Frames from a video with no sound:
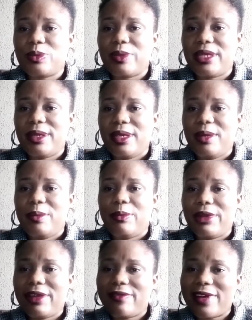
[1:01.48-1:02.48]
be
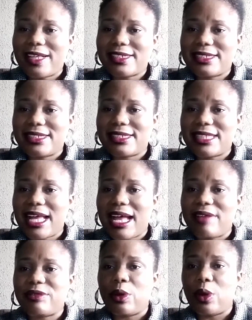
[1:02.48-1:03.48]
breakfast is
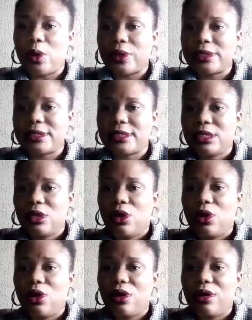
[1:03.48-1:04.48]
served hot,
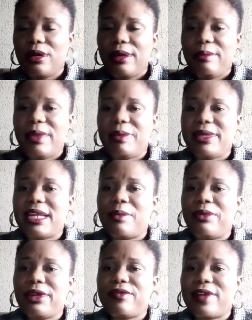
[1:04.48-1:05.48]
or maybe their
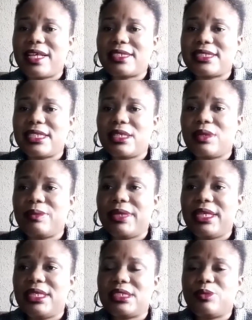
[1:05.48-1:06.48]
breakfast
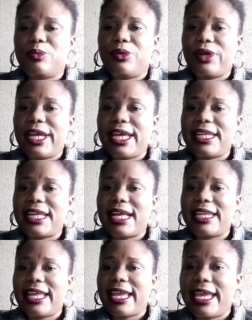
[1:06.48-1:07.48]
is bread
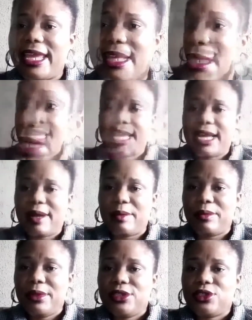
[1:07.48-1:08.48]
and egg
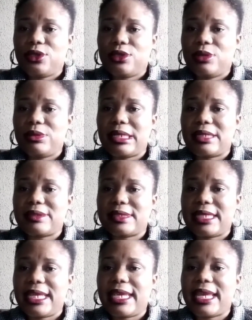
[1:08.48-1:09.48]
yam. So they will now
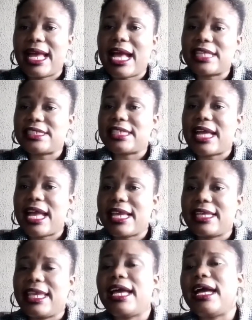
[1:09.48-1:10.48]
say
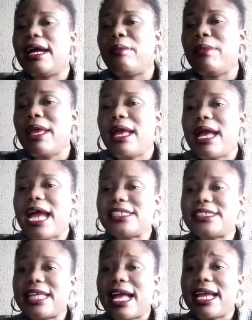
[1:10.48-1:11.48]
hashtag yam,
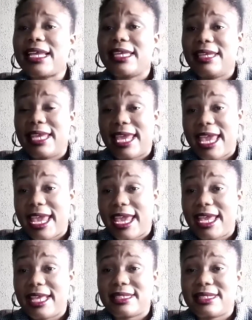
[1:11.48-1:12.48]
hashtag
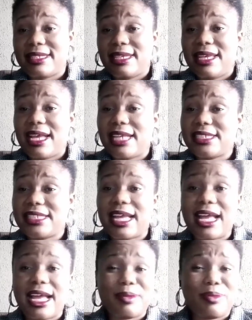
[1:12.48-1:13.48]
eggs,
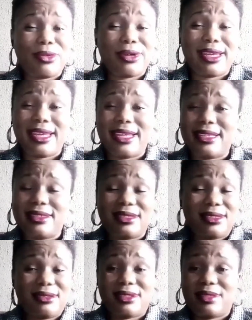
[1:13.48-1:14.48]
hashtag bread,
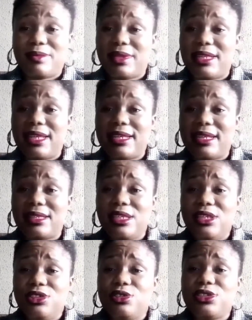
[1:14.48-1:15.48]
something like that.
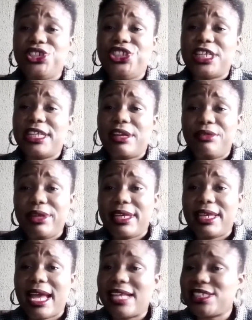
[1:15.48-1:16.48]
Those generic
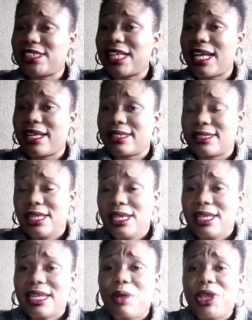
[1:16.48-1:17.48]
hashtags.
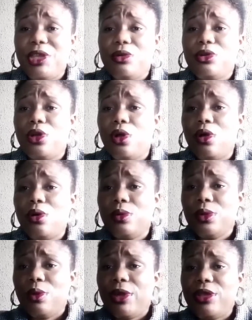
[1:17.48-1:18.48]
Now when
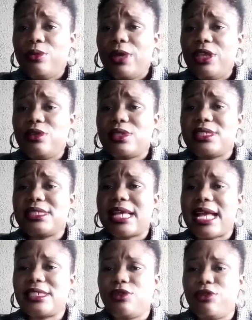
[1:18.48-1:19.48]
you
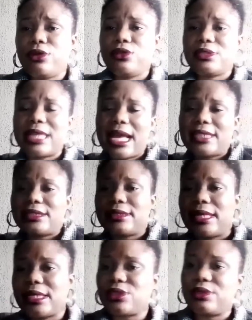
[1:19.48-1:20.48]
search for those
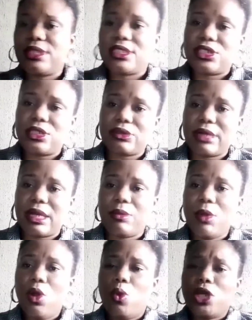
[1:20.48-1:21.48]
hashtags on Instagram,
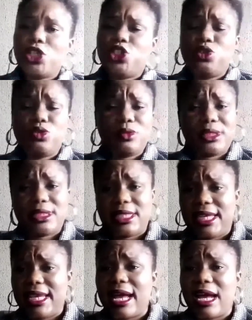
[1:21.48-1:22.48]
what you
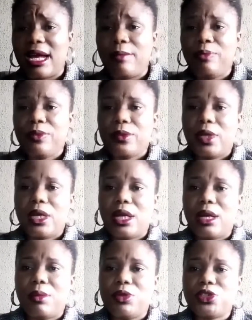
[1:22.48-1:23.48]
see are
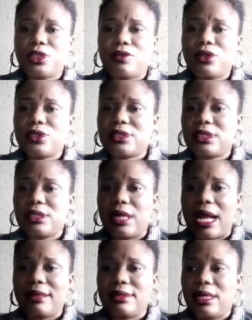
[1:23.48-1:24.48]
most of those
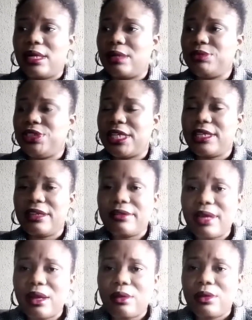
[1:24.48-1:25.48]

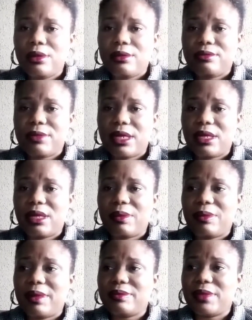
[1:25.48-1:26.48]
general
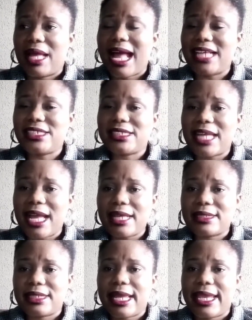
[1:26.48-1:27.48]

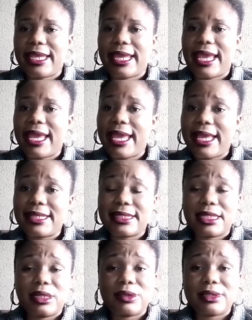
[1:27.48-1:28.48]
hashtags like eggs
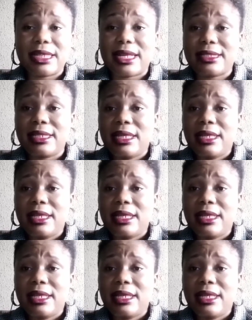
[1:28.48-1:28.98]
and all that